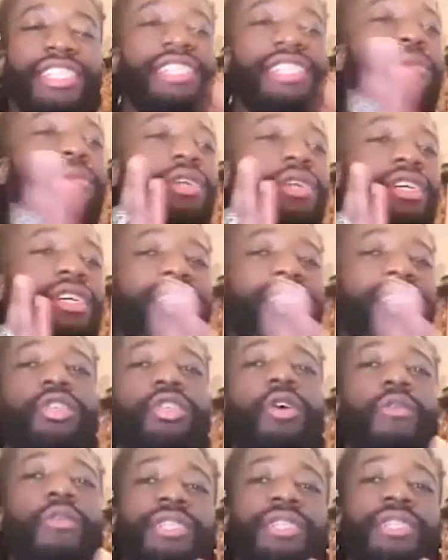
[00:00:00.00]
Is it because it's
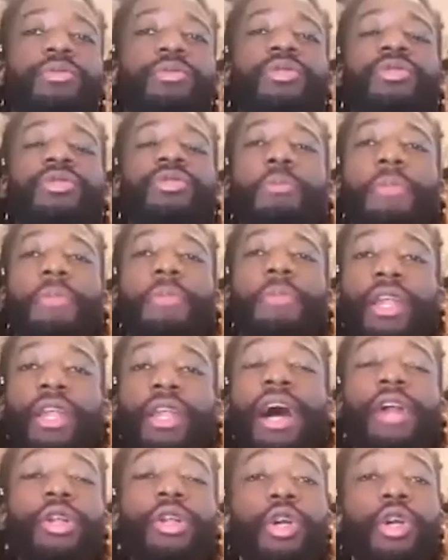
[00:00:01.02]
not relatable to men?
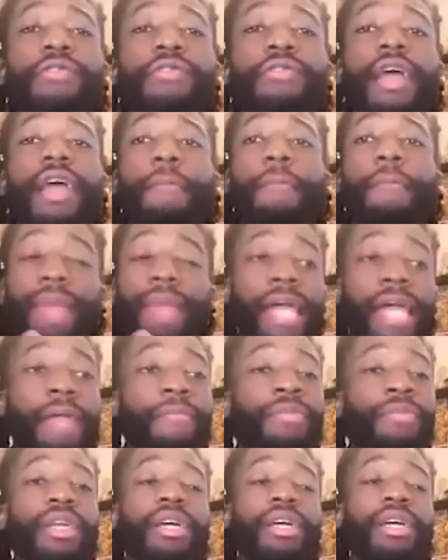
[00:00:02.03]
I don't know if they are men...